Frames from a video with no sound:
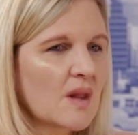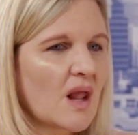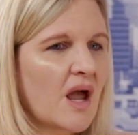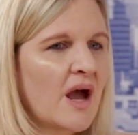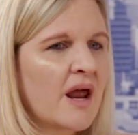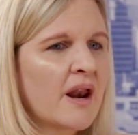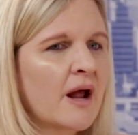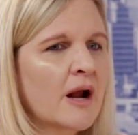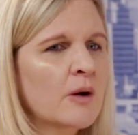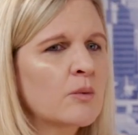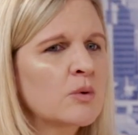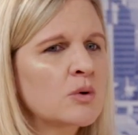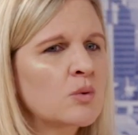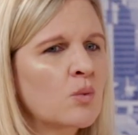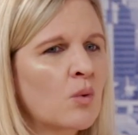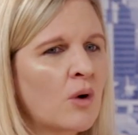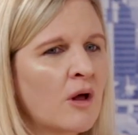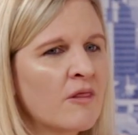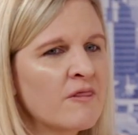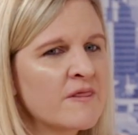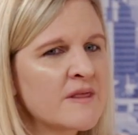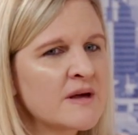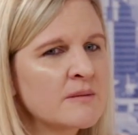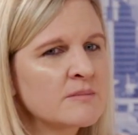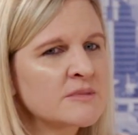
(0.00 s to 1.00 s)
And I would
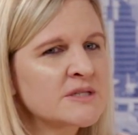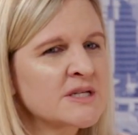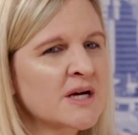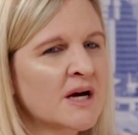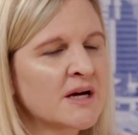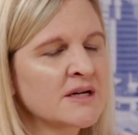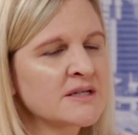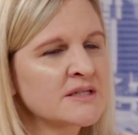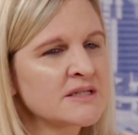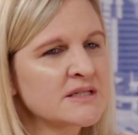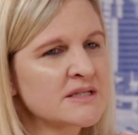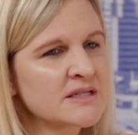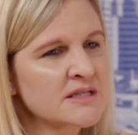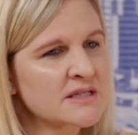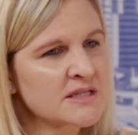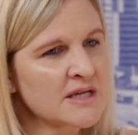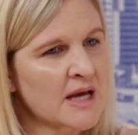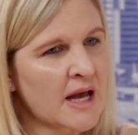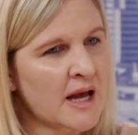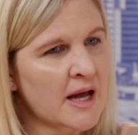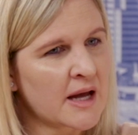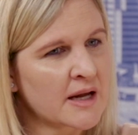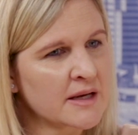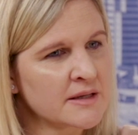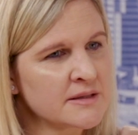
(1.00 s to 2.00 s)
want them to
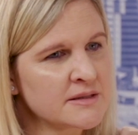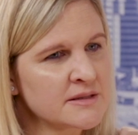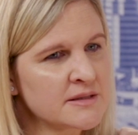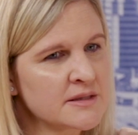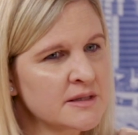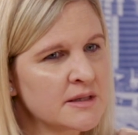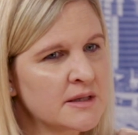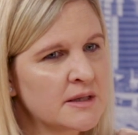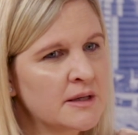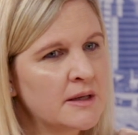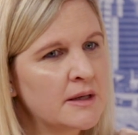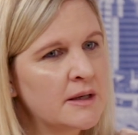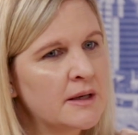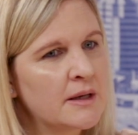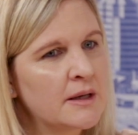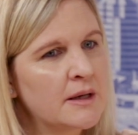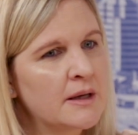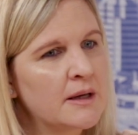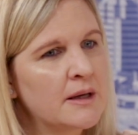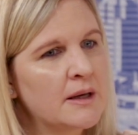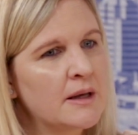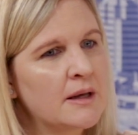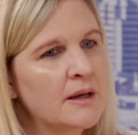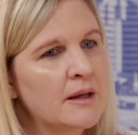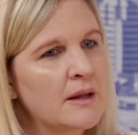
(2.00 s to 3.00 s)
understand
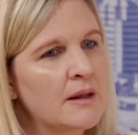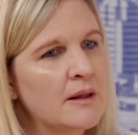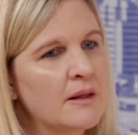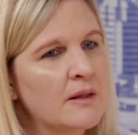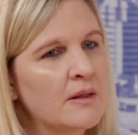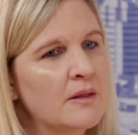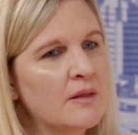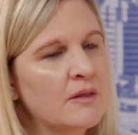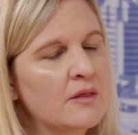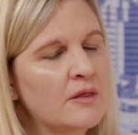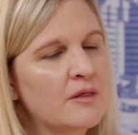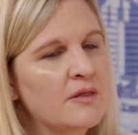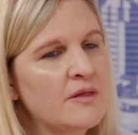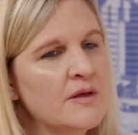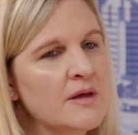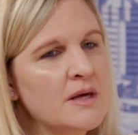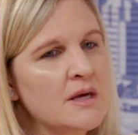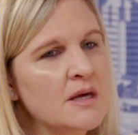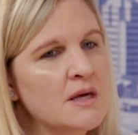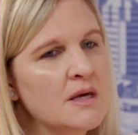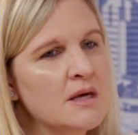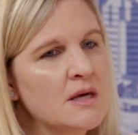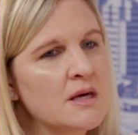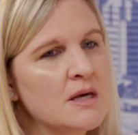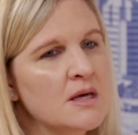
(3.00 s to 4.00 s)

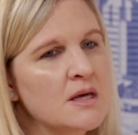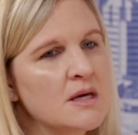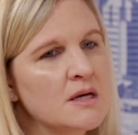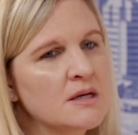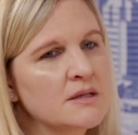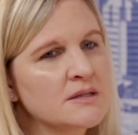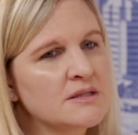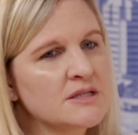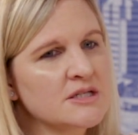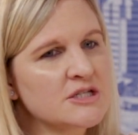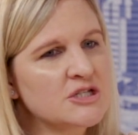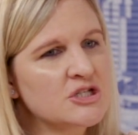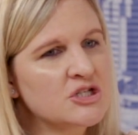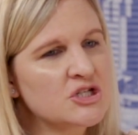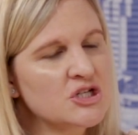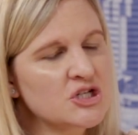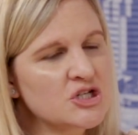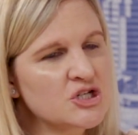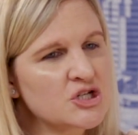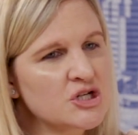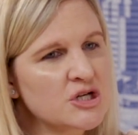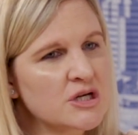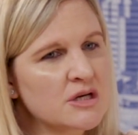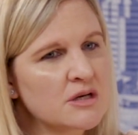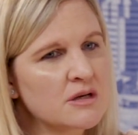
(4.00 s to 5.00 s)
the
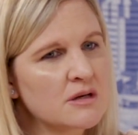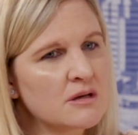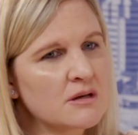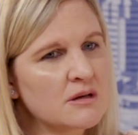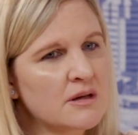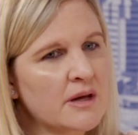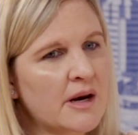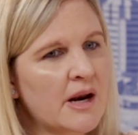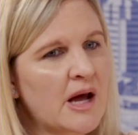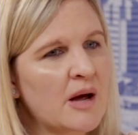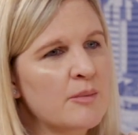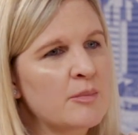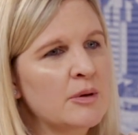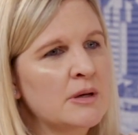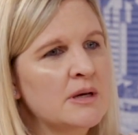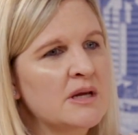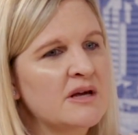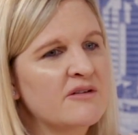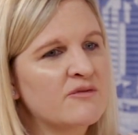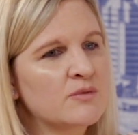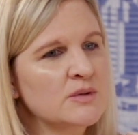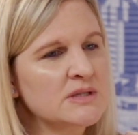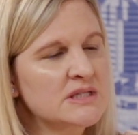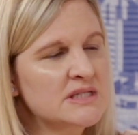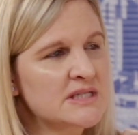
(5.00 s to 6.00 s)
decision that I
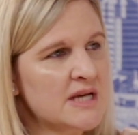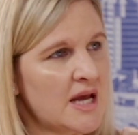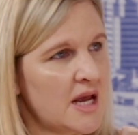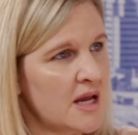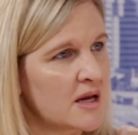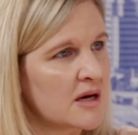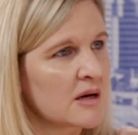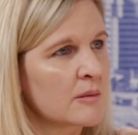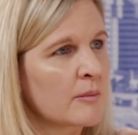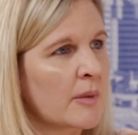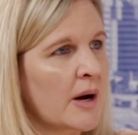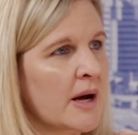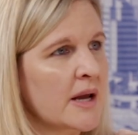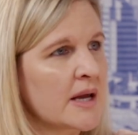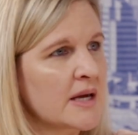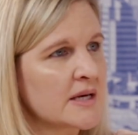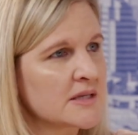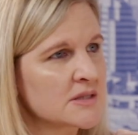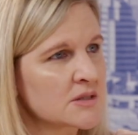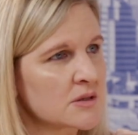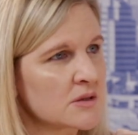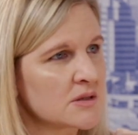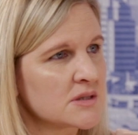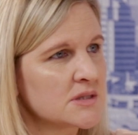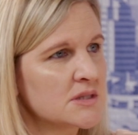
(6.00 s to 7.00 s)
believe was taken by
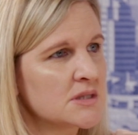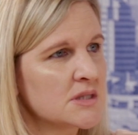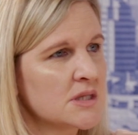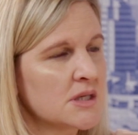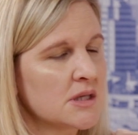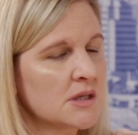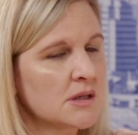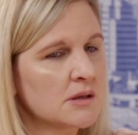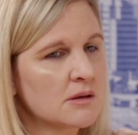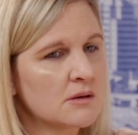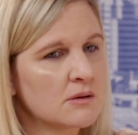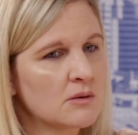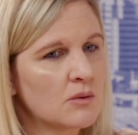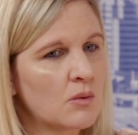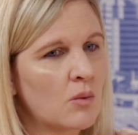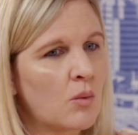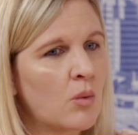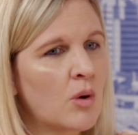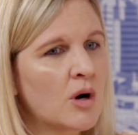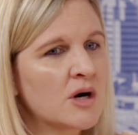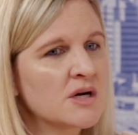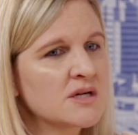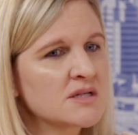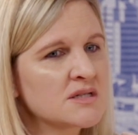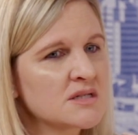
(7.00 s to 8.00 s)
SRC
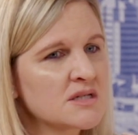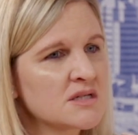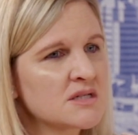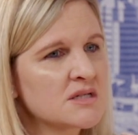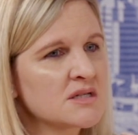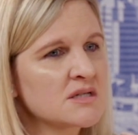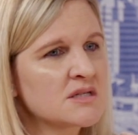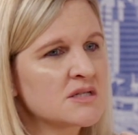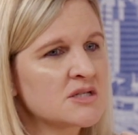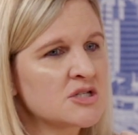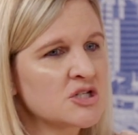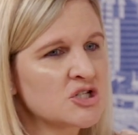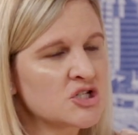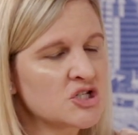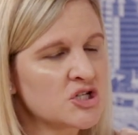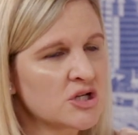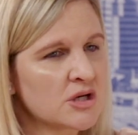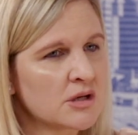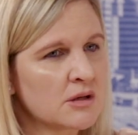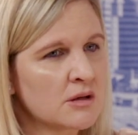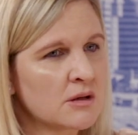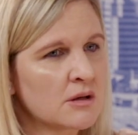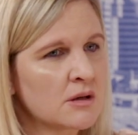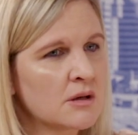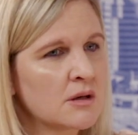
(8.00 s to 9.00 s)
was a
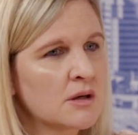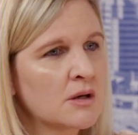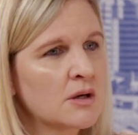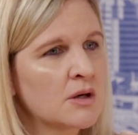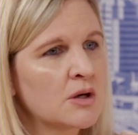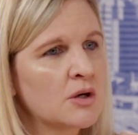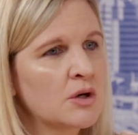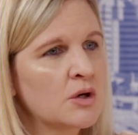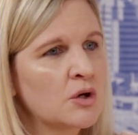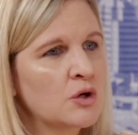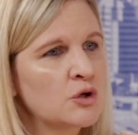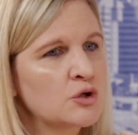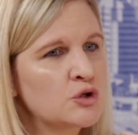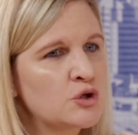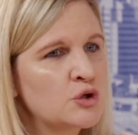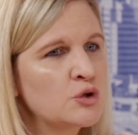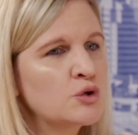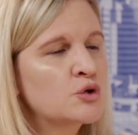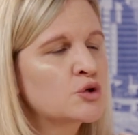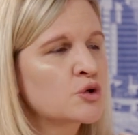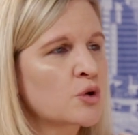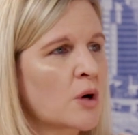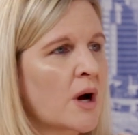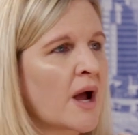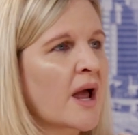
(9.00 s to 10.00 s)
decision
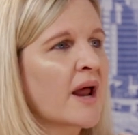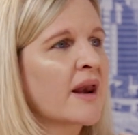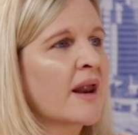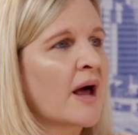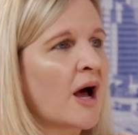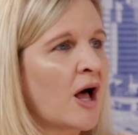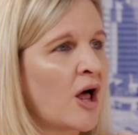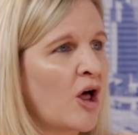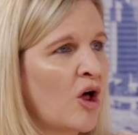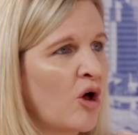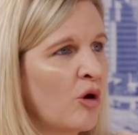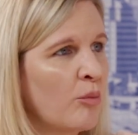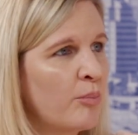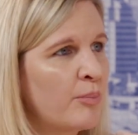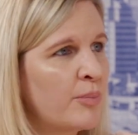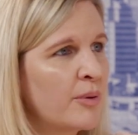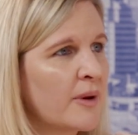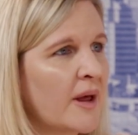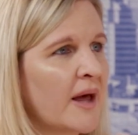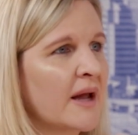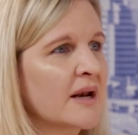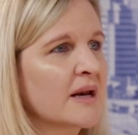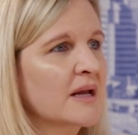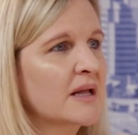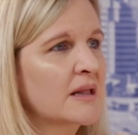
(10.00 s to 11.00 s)
to try and
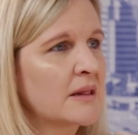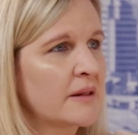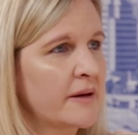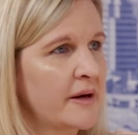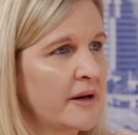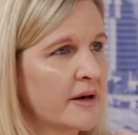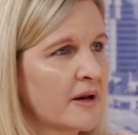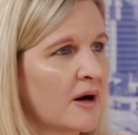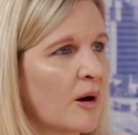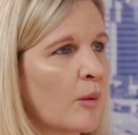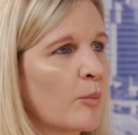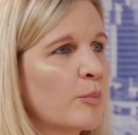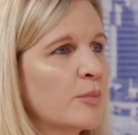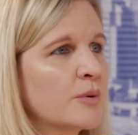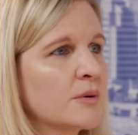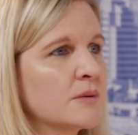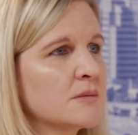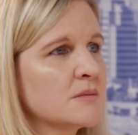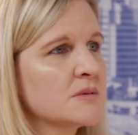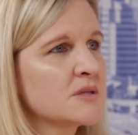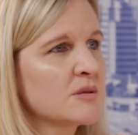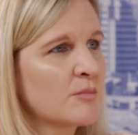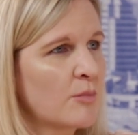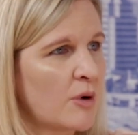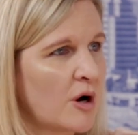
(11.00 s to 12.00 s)
help and clean up
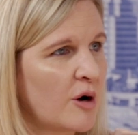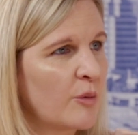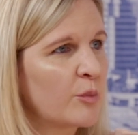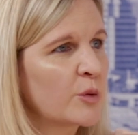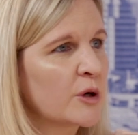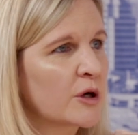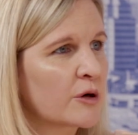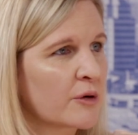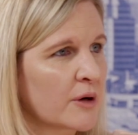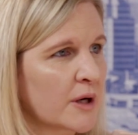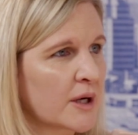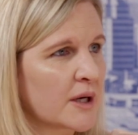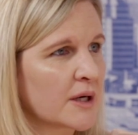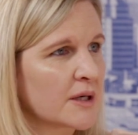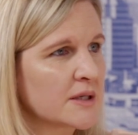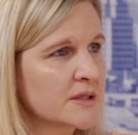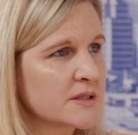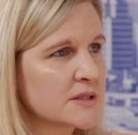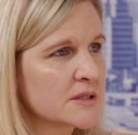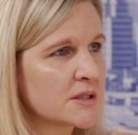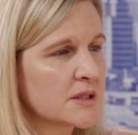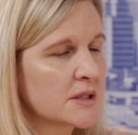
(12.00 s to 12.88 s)
Zimbabwe cricket.